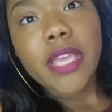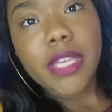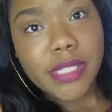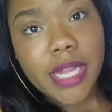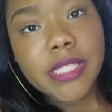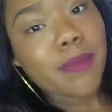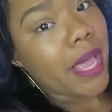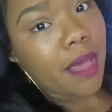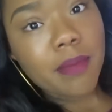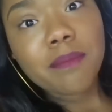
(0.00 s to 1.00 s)
Your sons
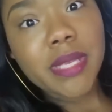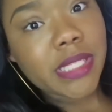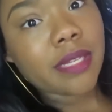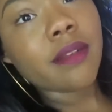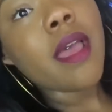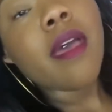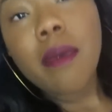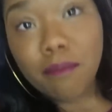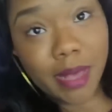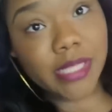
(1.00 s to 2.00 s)
might come up missing,
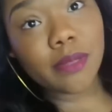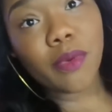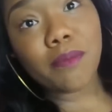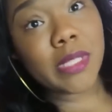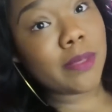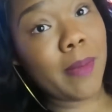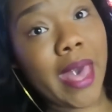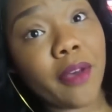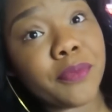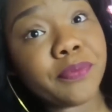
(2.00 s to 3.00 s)
messing with Miss
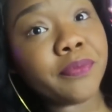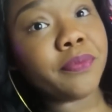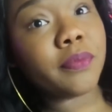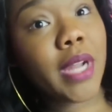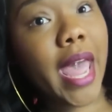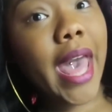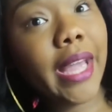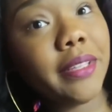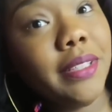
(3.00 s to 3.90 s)
Bell. Okay?